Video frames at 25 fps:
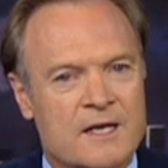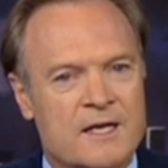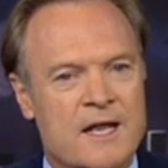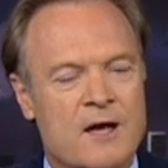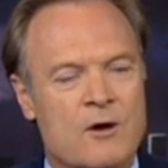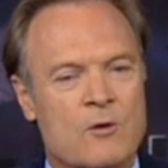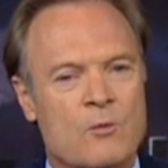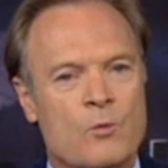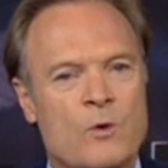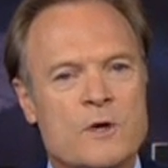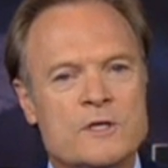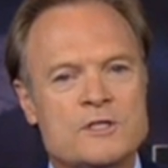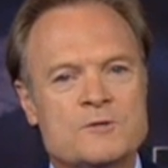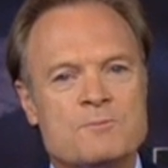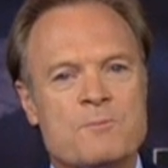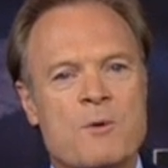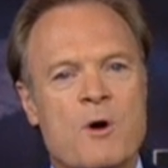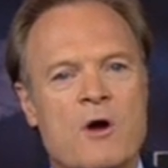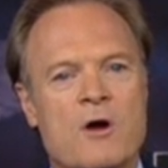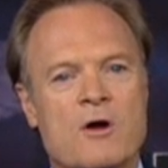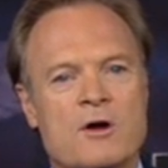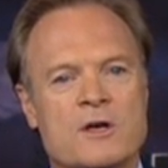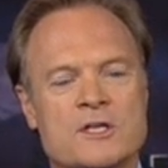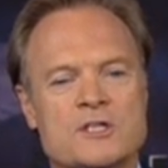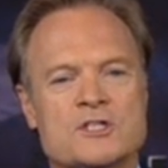Now, which
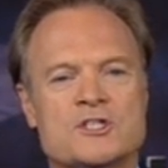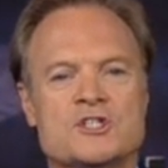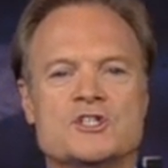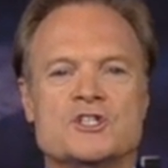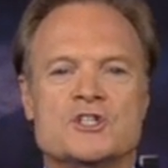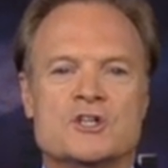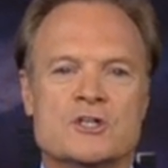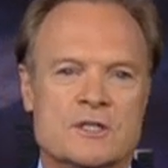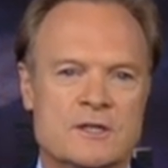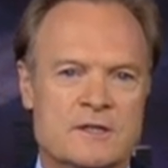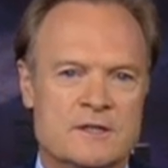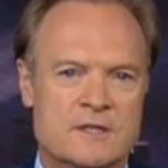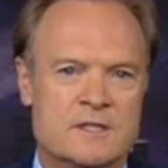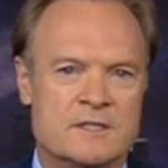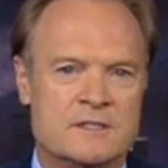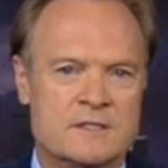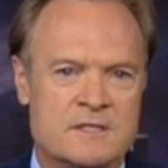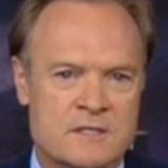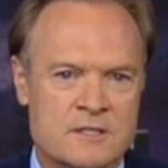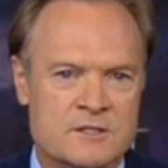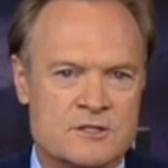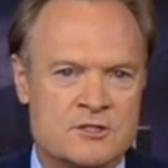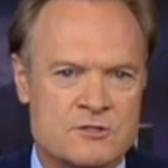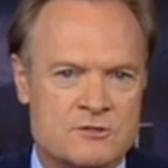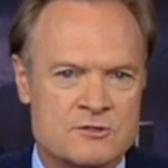party should the
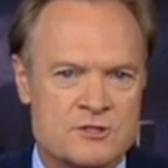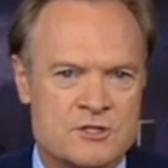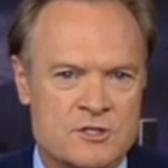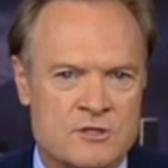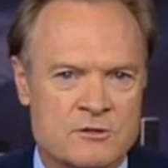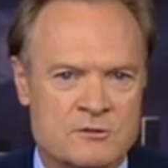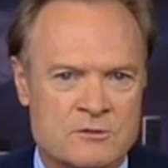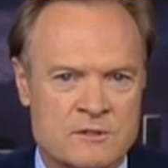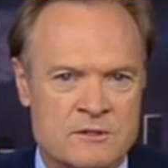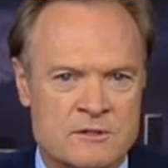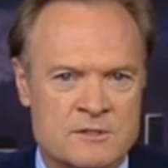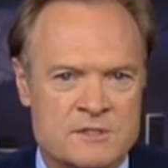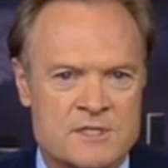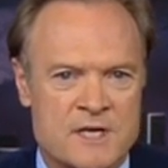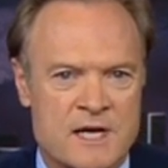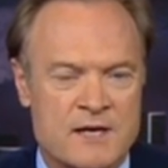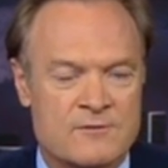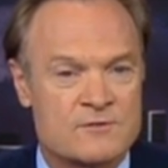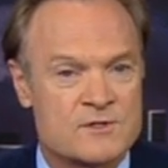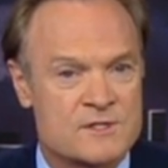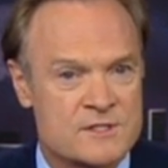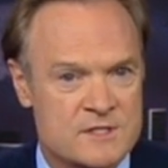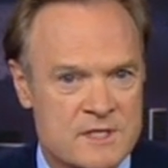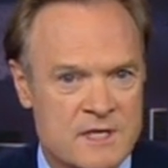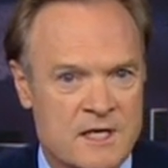teachers' unions
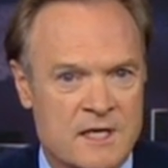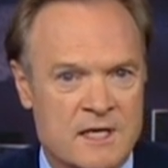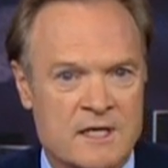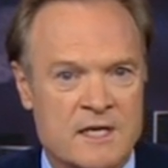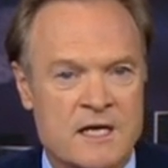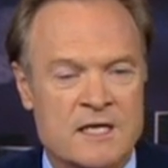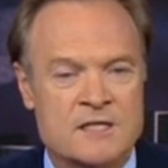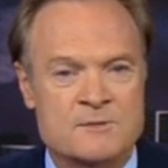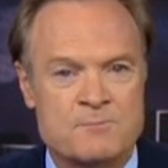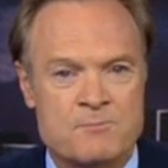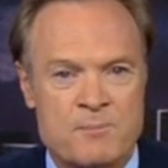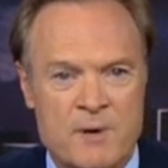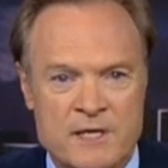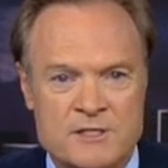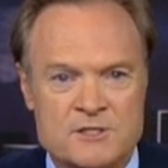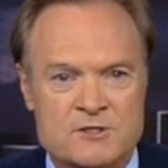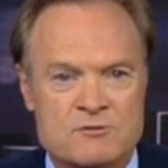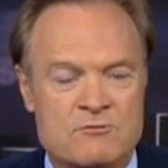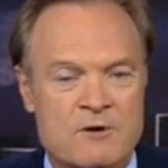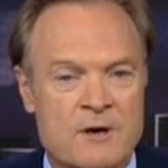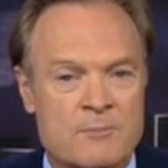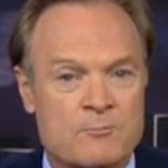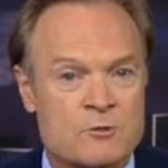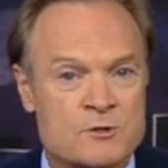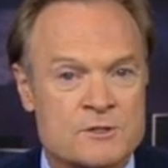have seen as
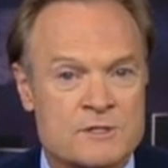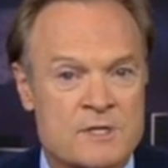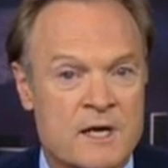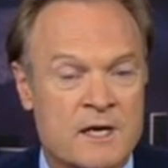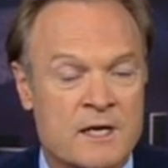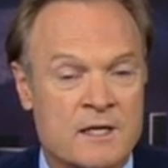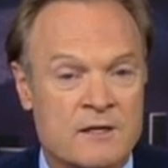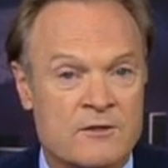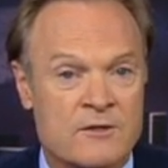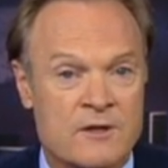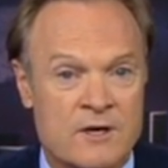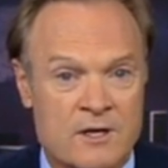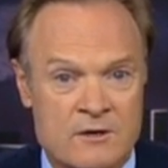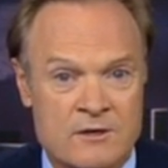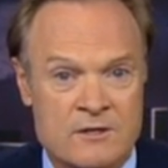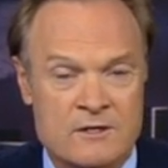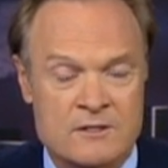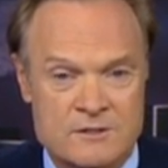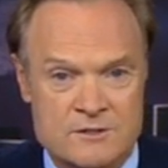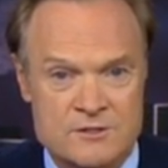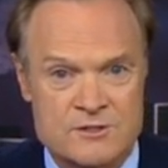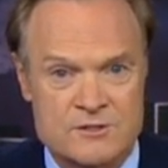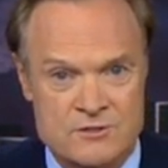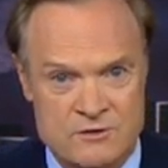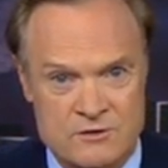best representing their
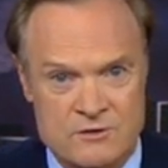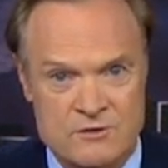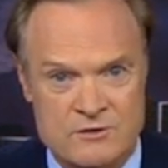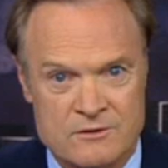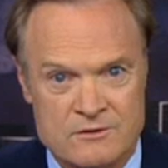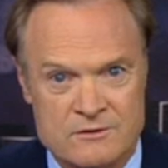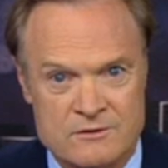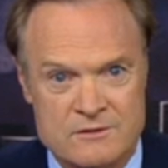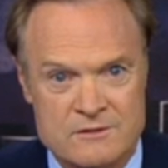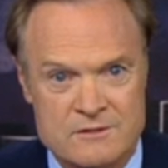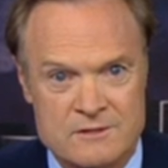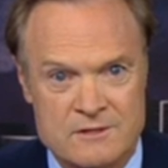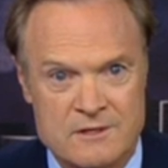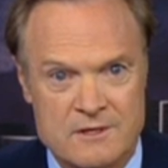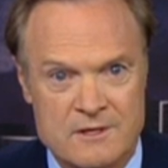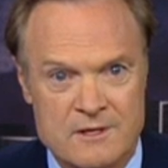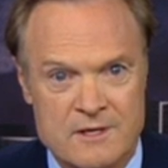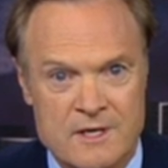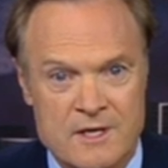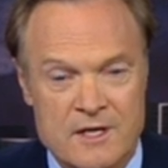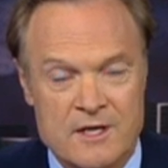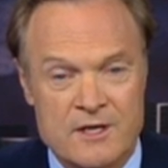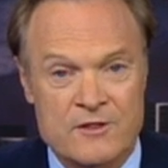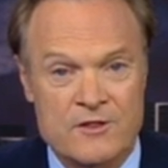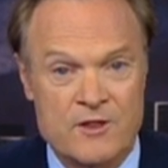concerns?
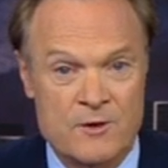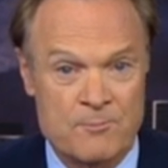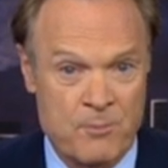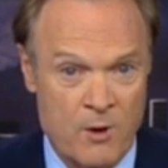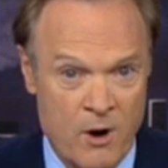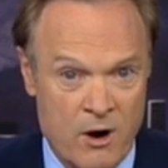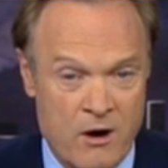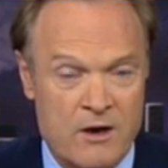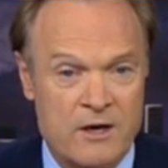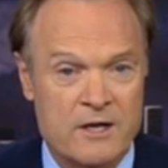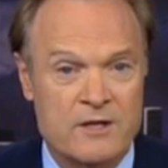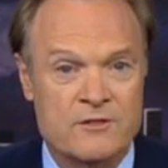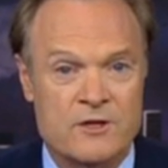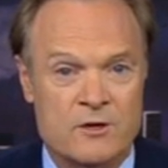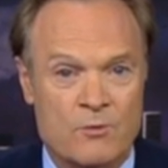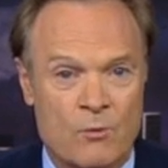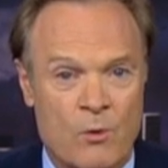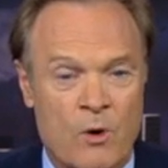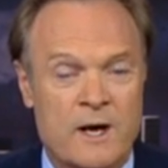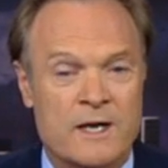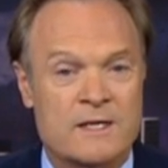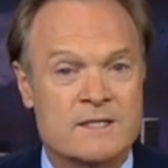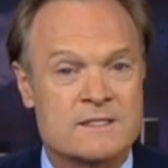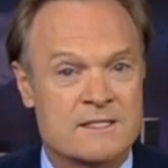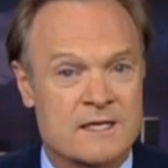The party that
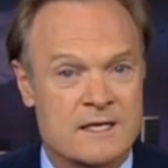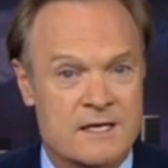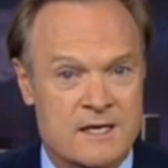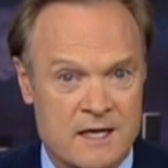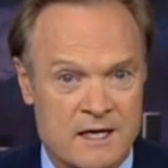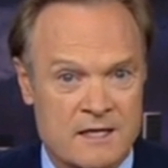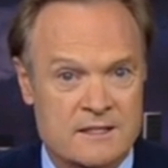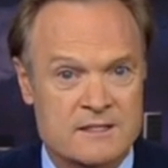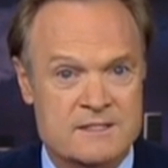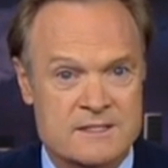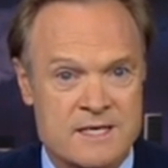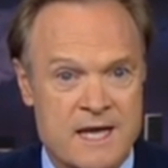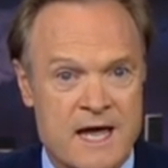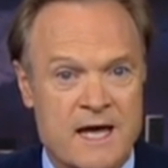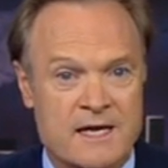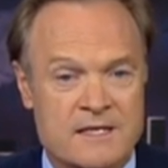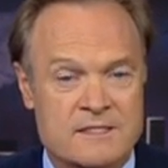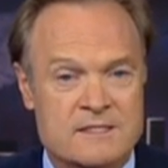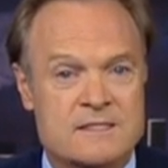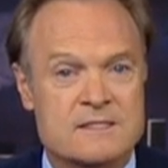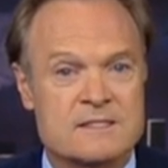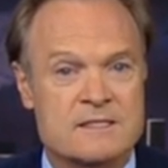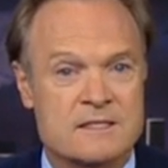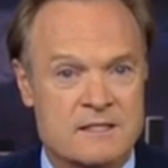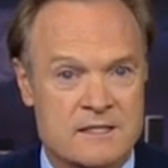wanted to cut
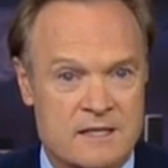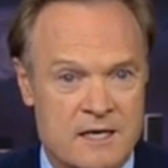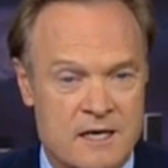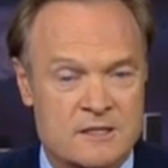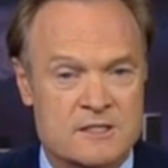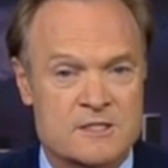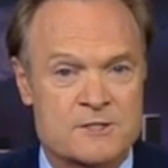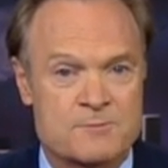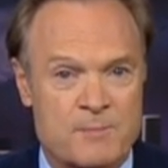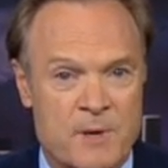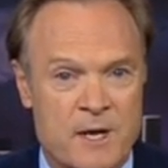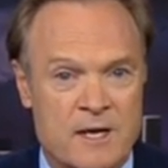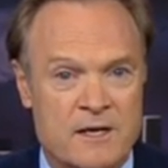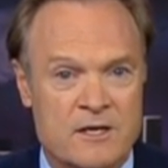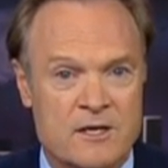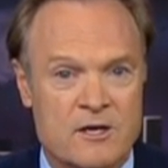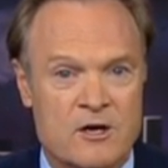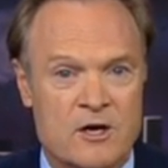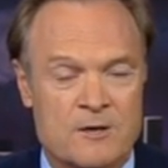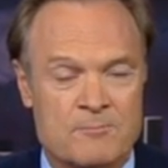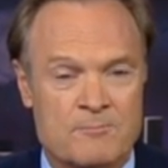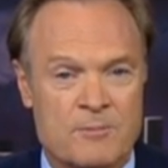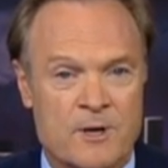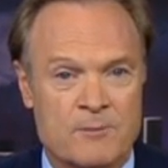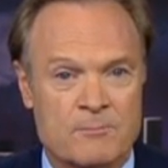taxes and cut spending
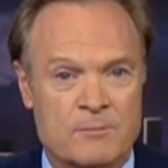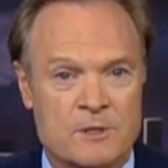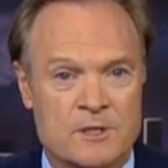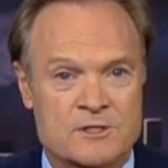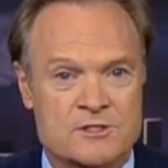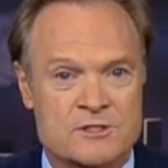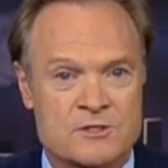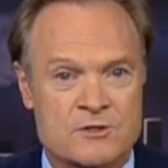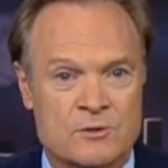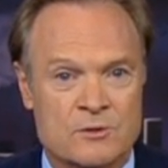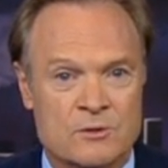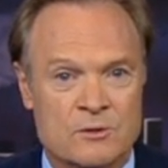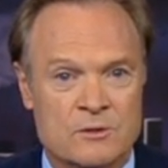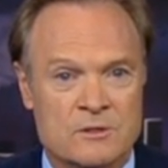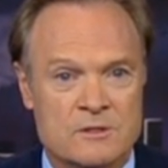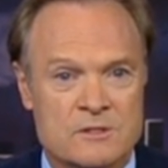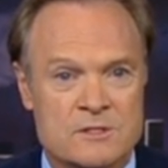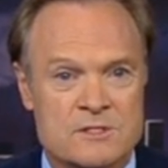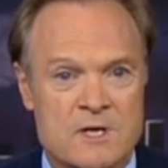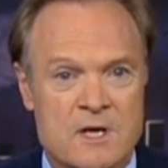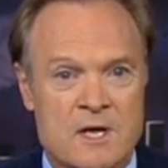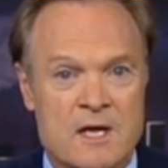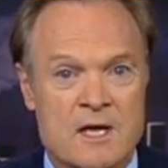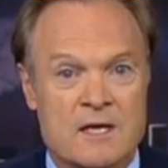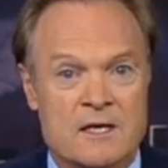on public
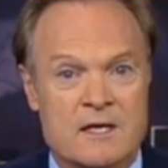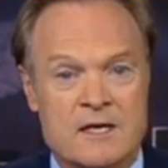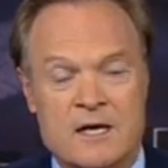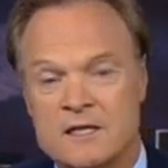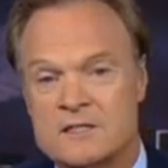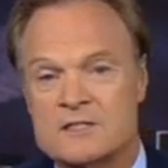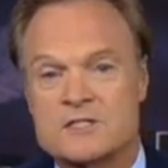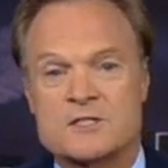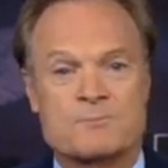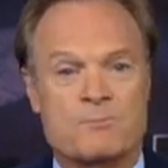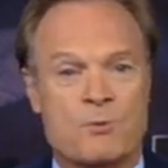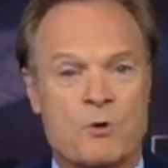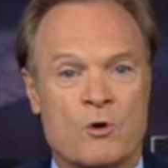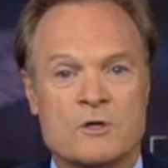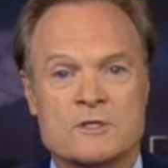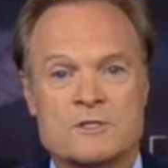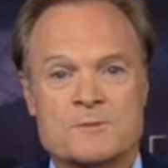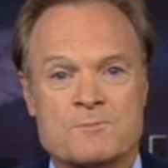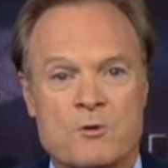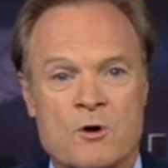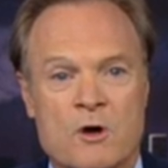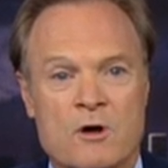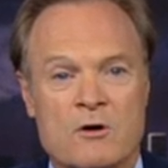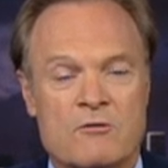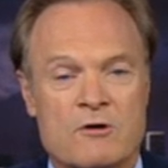schools, cut sports
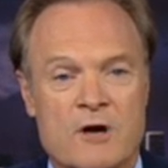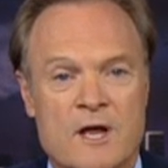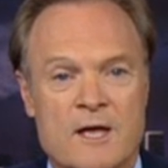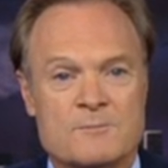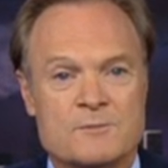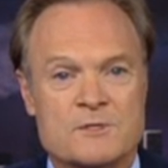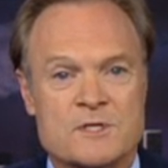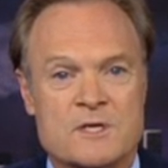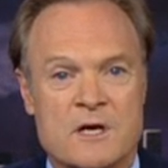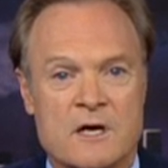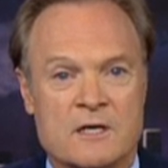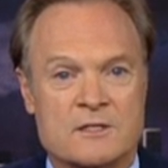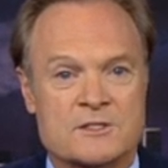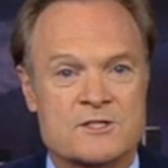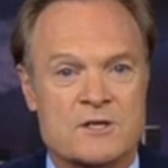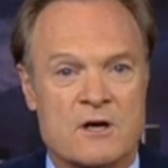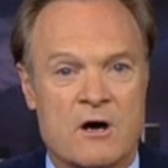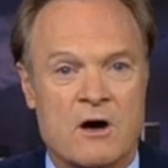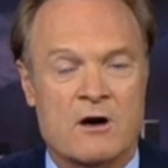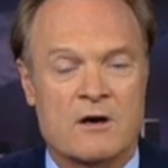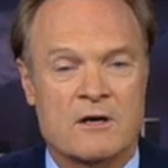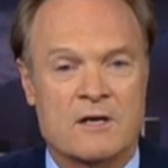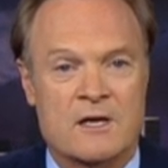programs, cut